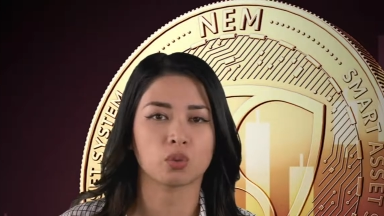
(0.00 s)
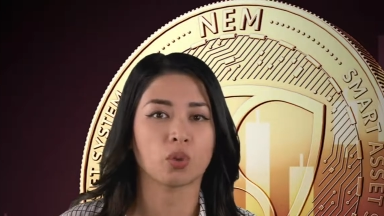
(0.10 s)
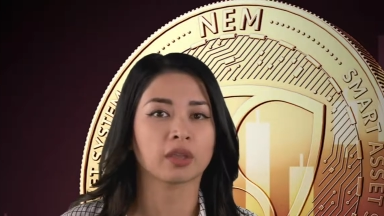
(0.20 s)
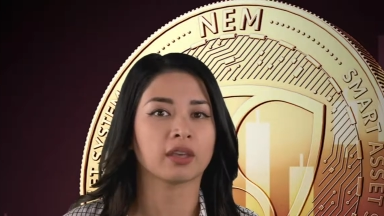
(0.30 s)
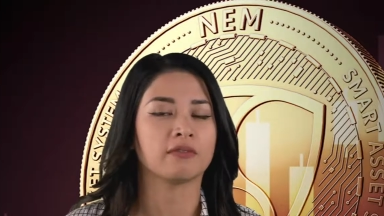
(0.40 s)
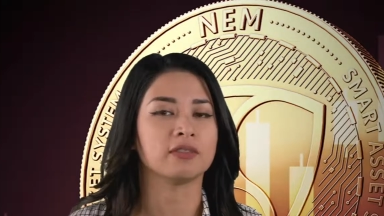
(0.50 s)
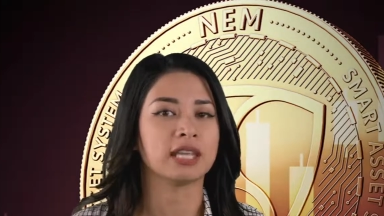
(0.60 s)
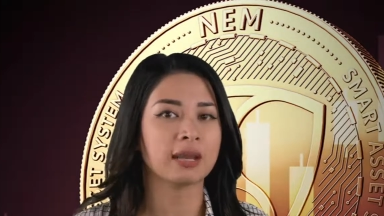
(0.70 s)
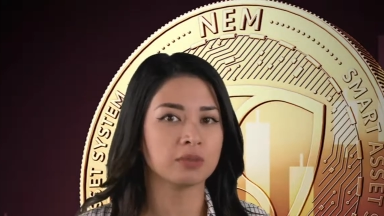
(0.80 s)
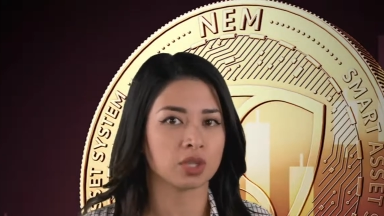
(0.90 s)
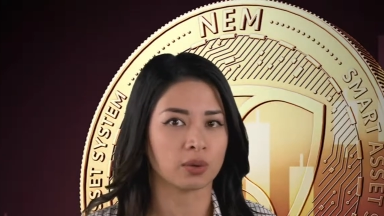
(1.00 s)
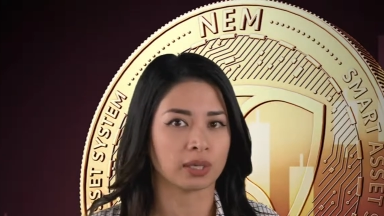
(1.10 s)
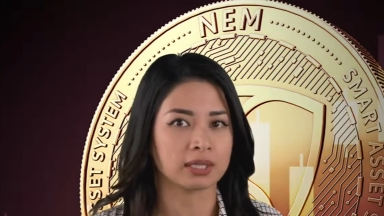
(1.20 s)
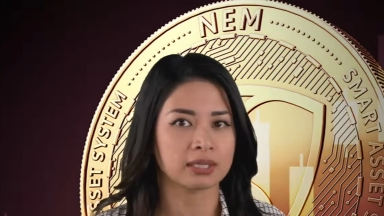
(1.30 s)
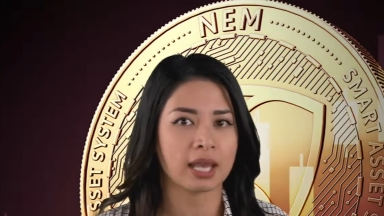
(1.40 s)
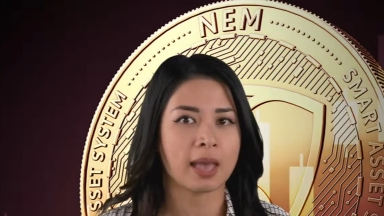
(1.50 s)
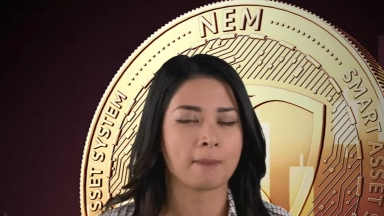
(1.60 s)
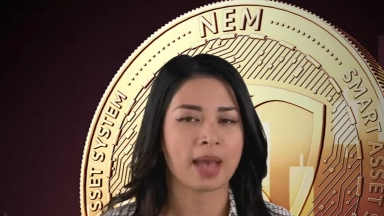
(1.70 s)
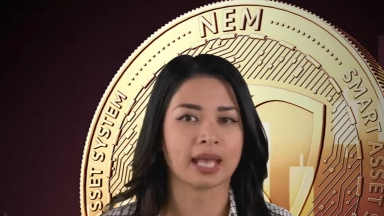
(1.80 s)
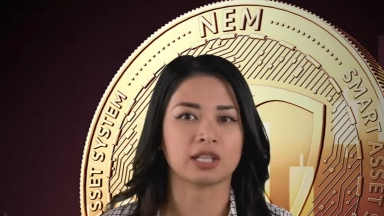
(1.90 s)
worth of NEM tokens
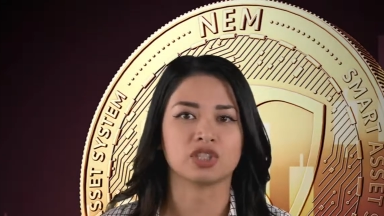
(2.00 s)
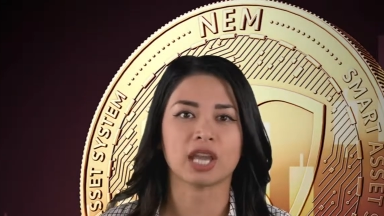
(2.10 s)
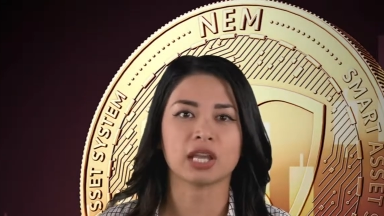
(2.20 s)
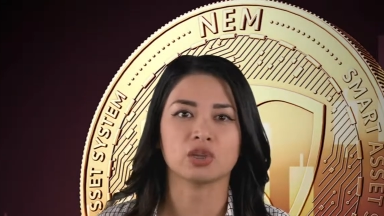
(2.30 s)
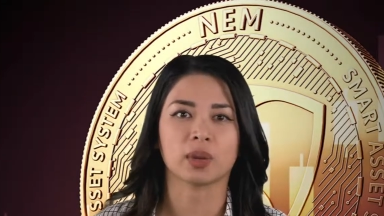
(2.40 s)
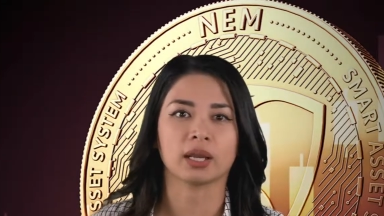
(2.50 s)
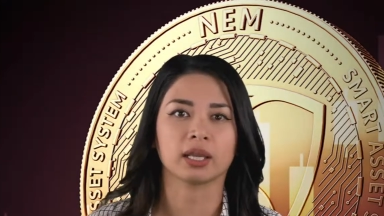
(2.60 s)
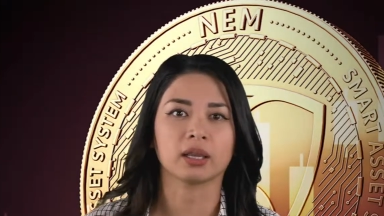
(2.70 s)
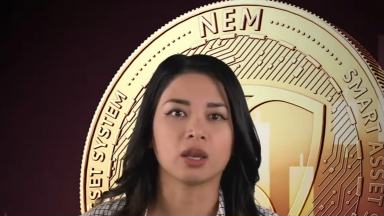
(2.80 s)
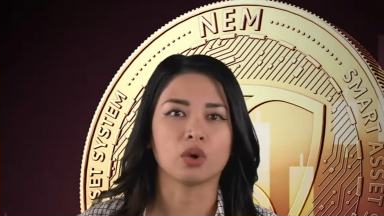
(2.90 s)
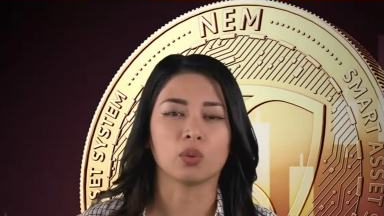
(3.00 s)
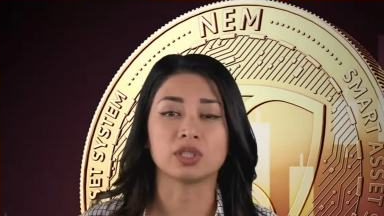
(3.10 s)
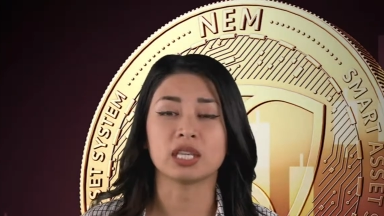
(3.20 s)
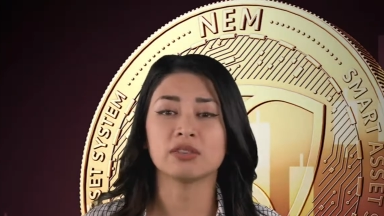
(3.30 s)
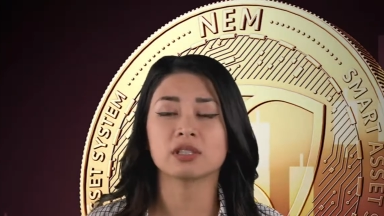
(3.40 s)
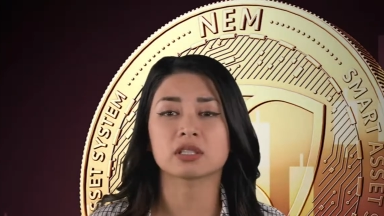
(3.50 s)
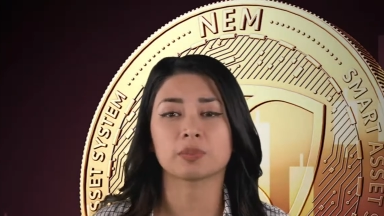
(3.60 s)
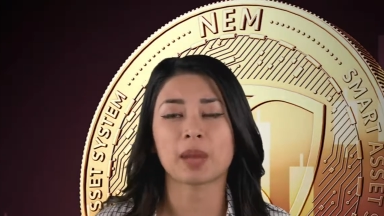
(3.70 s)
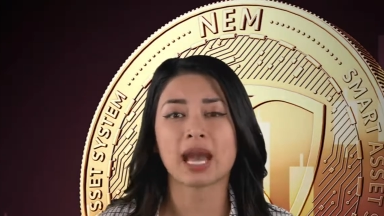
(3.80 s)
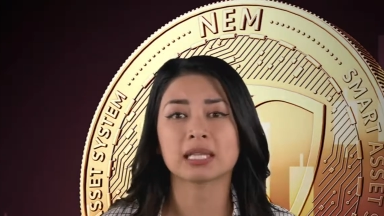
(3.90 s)
back in January, which even
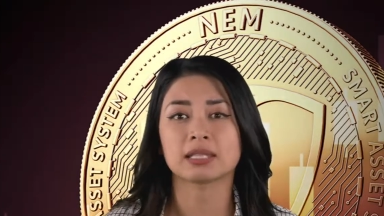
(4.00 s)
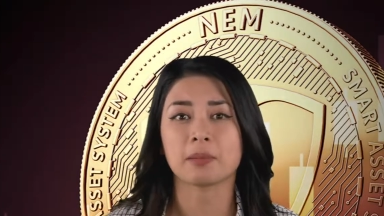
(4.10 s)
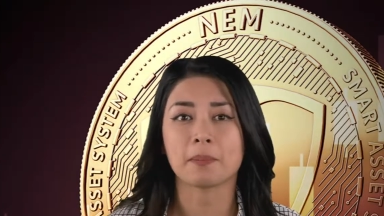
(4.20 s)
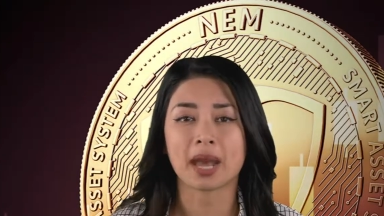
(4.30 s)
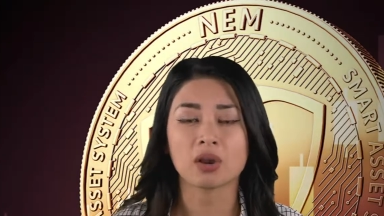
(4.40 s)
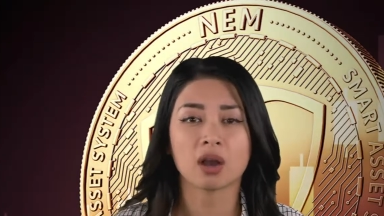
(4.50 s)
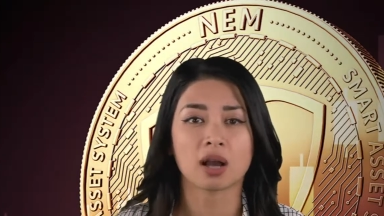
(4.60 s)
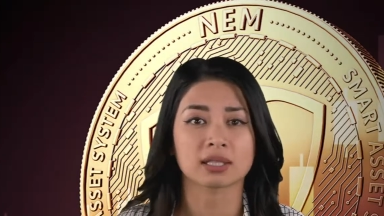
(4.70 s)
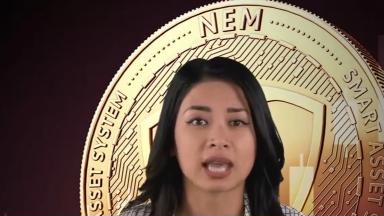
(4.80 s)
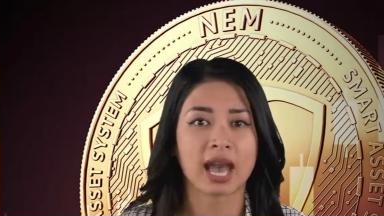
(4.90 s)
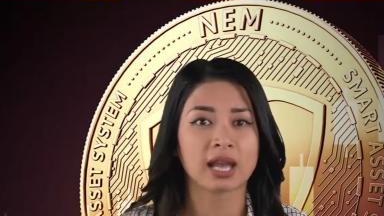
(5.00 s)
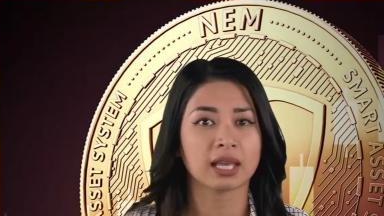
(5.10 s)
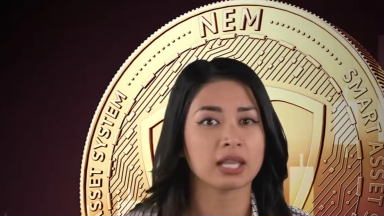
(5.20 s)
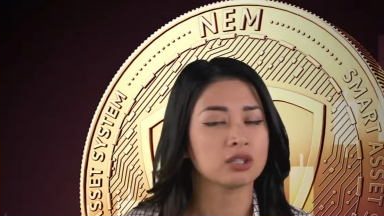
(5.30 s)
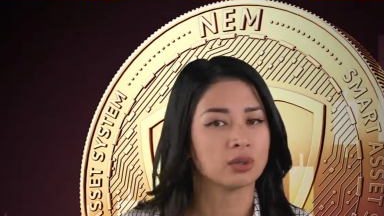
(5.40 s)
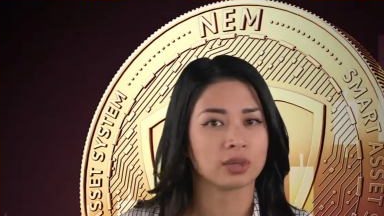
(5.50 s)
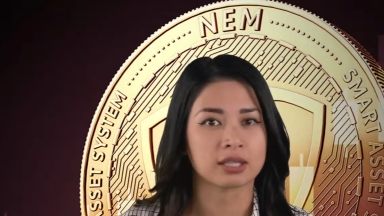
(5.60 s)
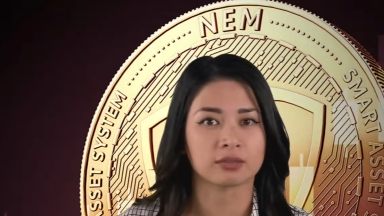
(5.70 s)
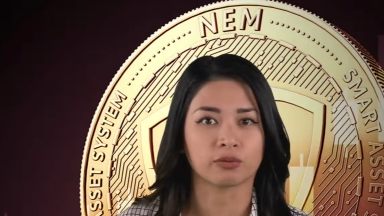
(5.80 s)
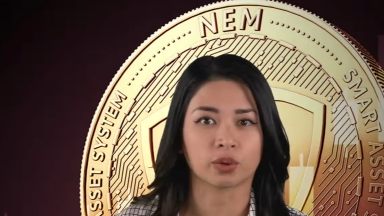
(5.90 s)
surpassed the Mt. Gox hack in
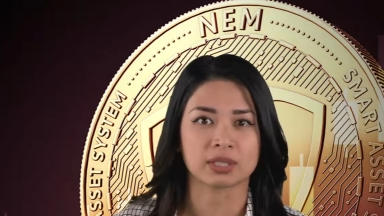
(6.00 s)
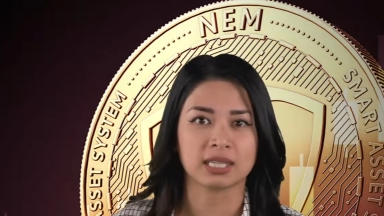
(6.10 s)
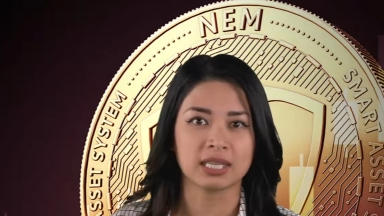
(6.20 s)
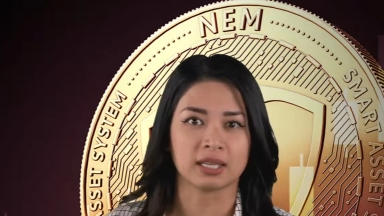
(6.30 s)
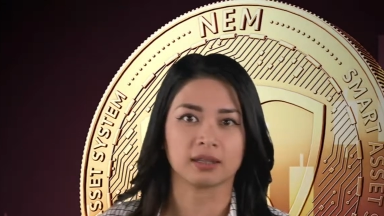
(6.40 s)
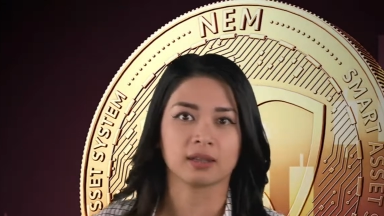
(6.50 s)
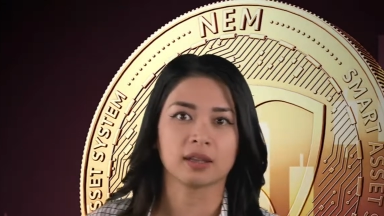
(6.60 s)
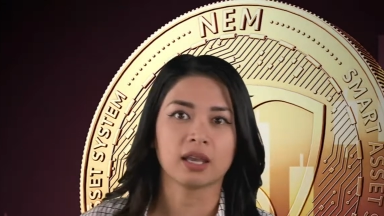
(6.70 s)
2014.